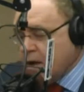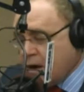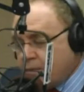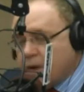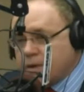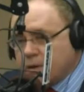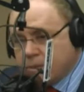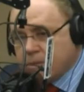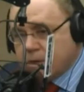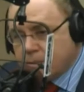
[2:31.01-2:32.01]
a very
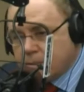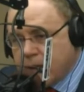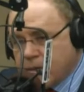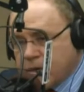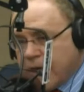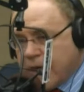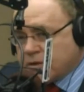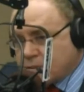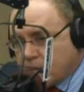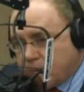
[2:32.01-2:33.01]
limited amount.
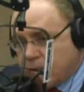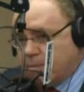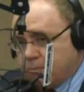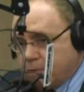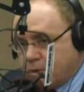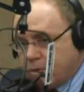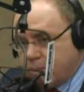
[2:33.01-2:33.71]
That's the problem with